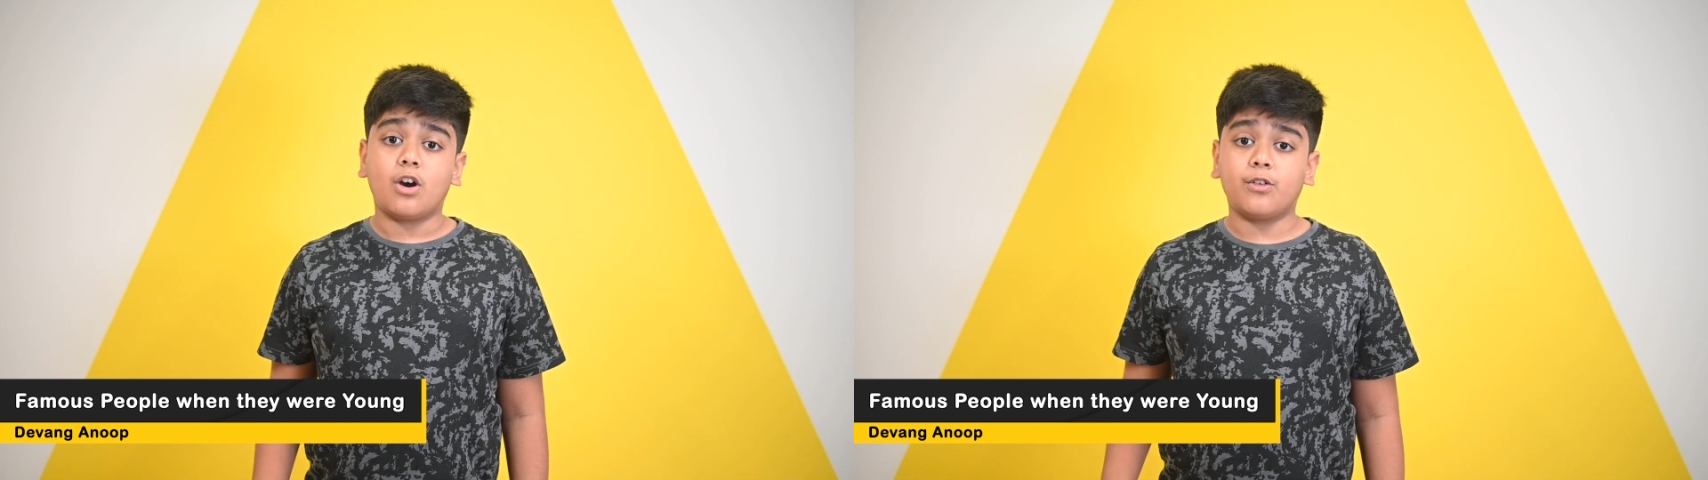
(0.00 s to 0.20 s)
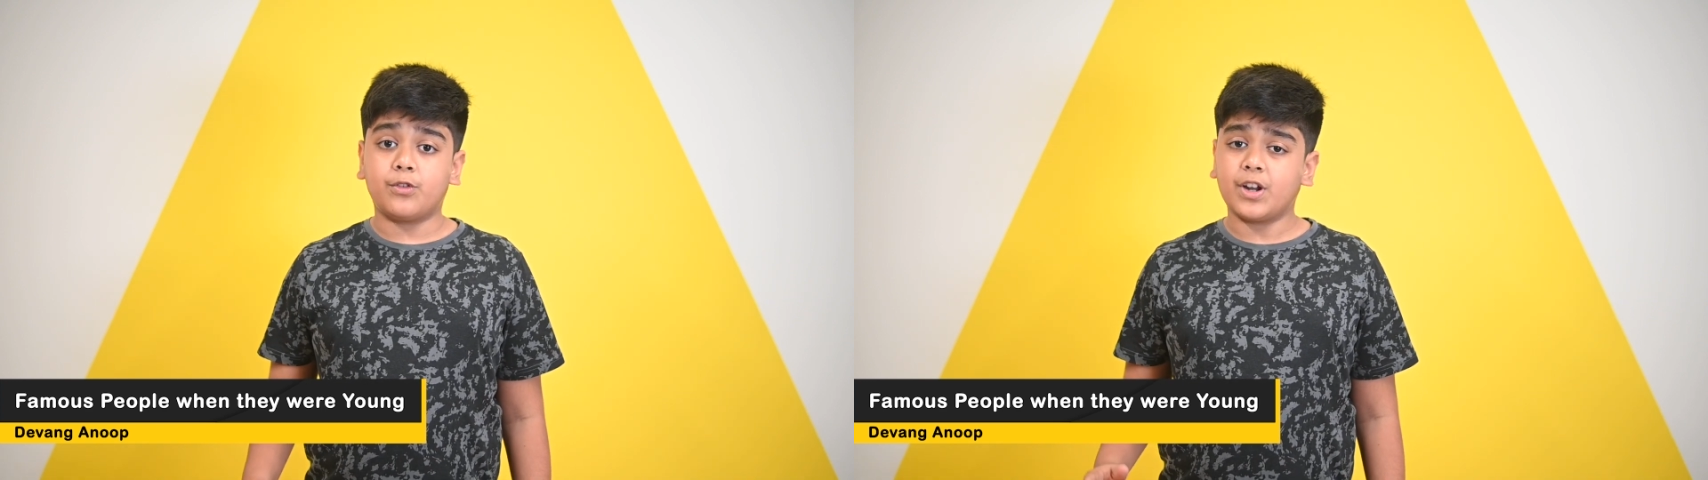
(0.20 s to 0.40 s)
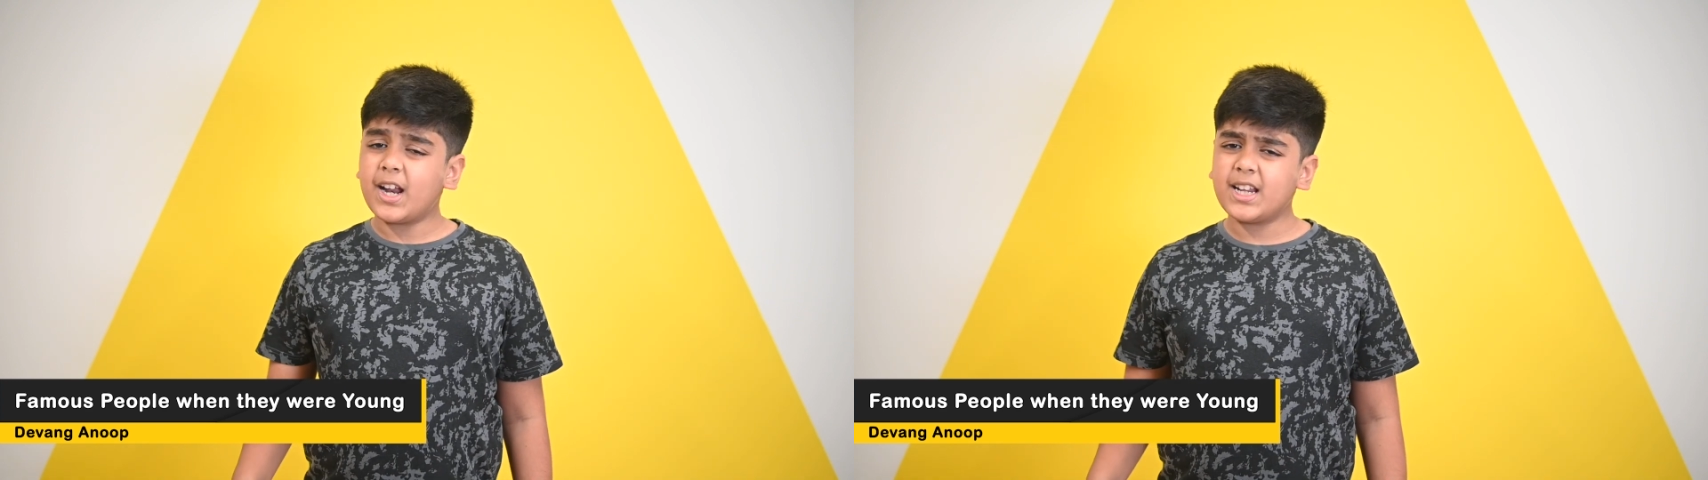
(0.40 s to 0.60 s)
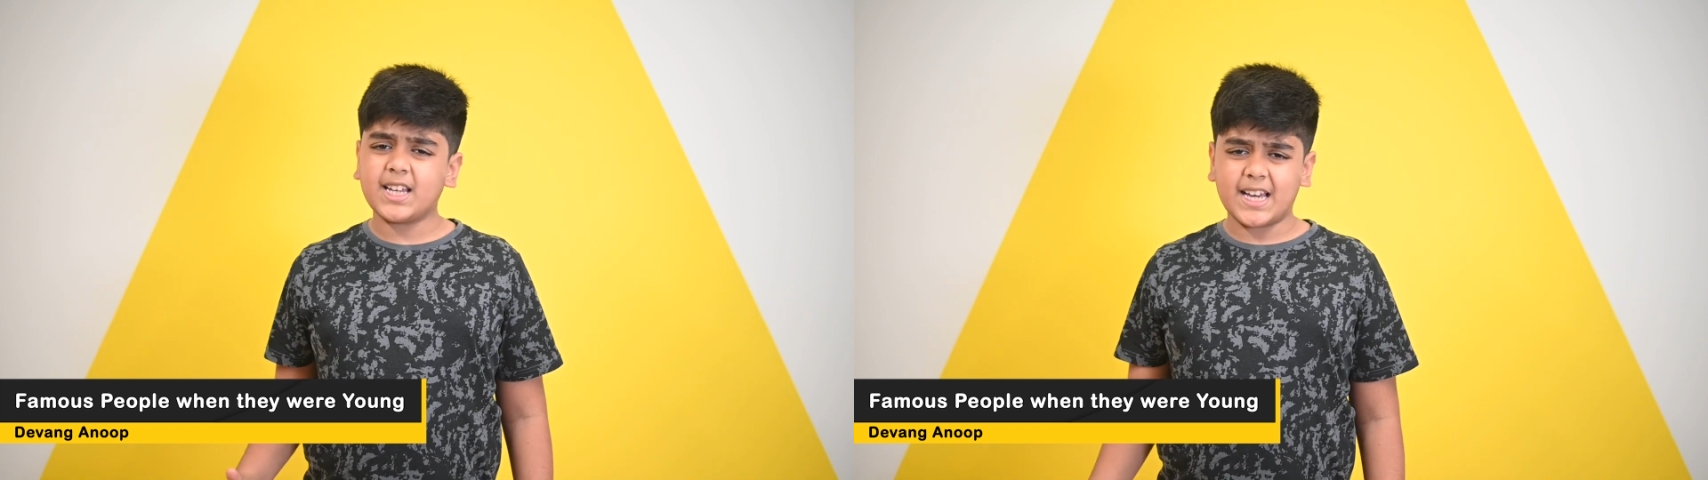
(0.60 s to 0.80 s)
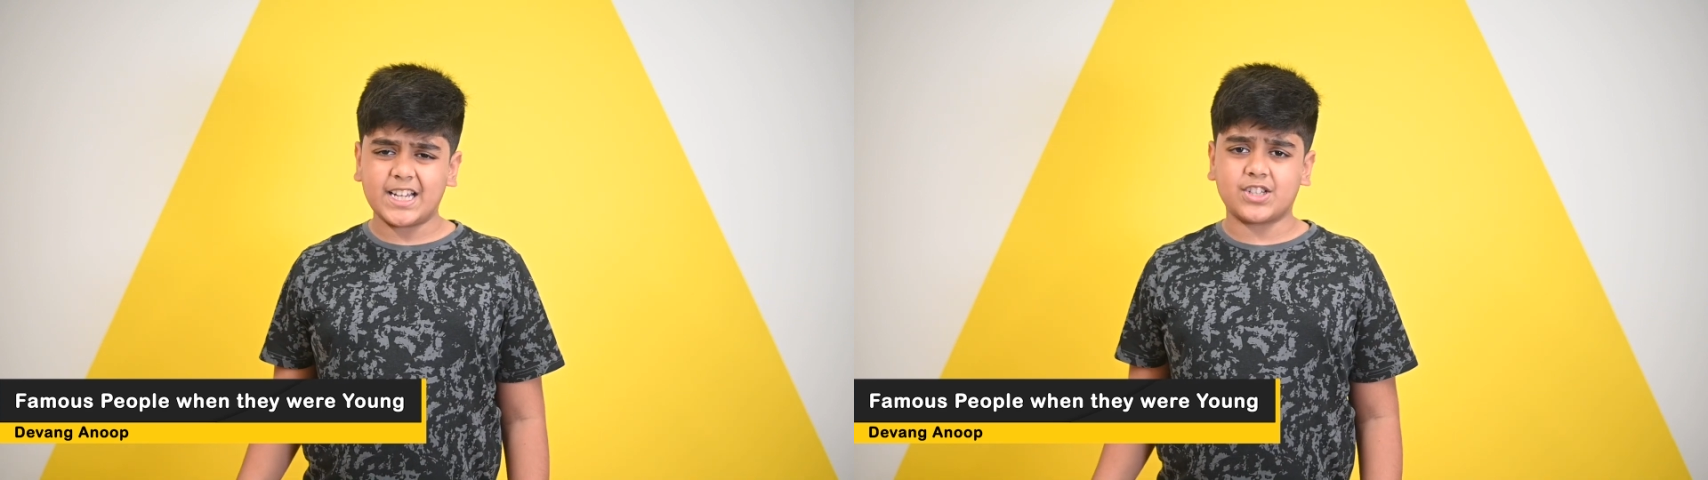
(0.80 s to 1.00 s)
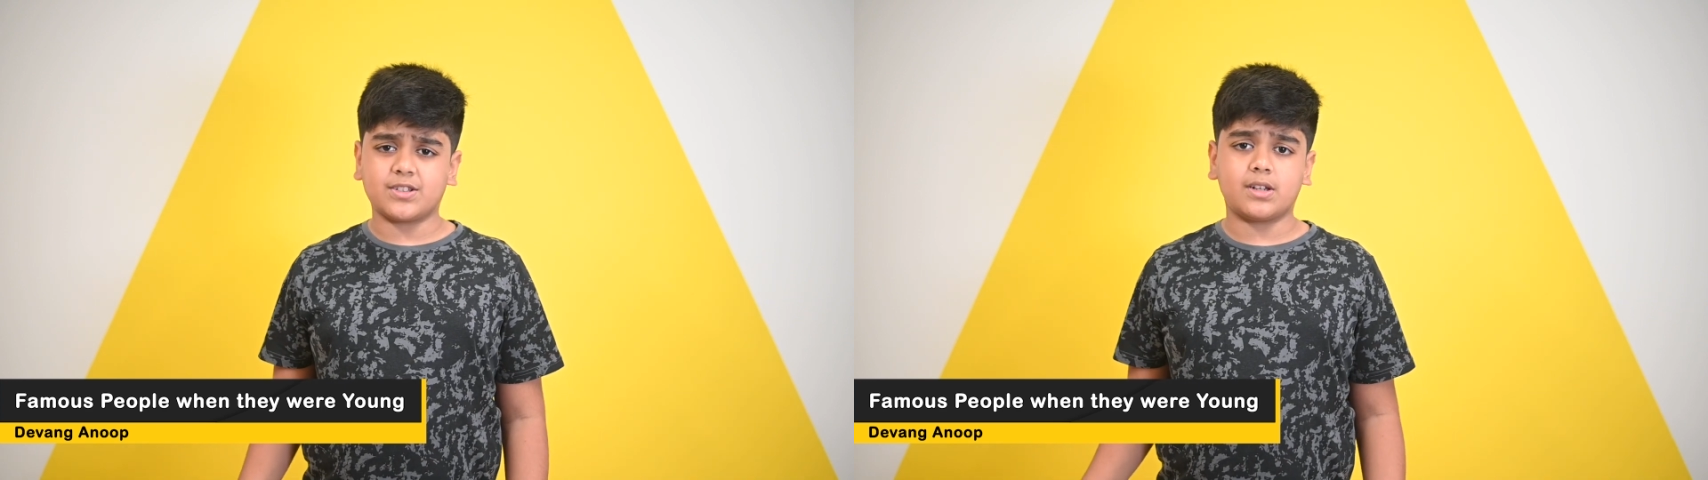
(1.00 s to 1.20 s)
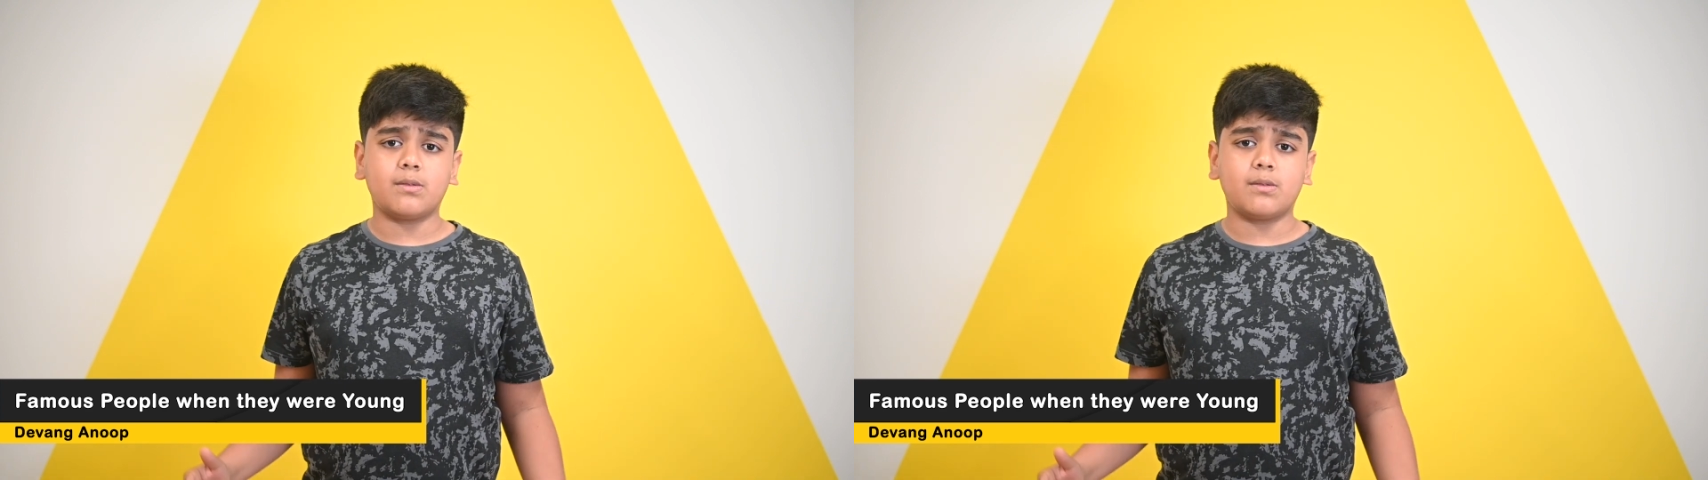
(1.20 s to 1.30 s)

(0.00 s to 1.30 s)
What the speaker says: of radiation